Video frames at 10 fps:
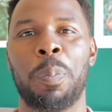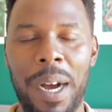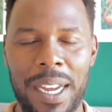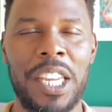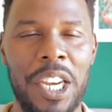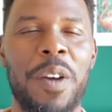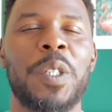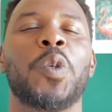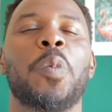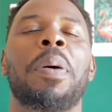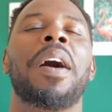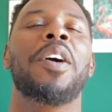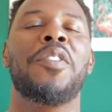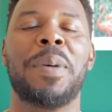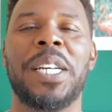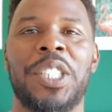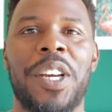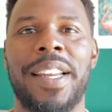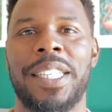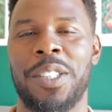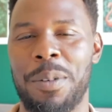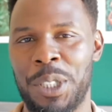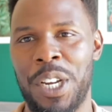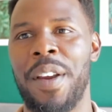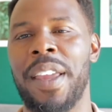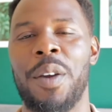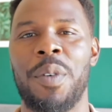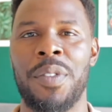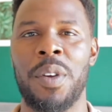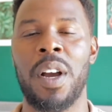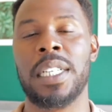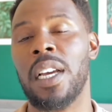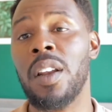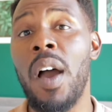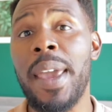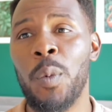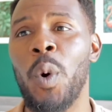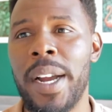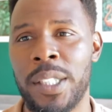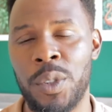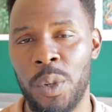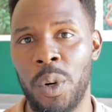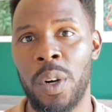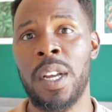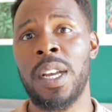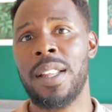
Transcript: But, you know, it's all part of my journey, so I'm sharing it with you guys. I like what I saw.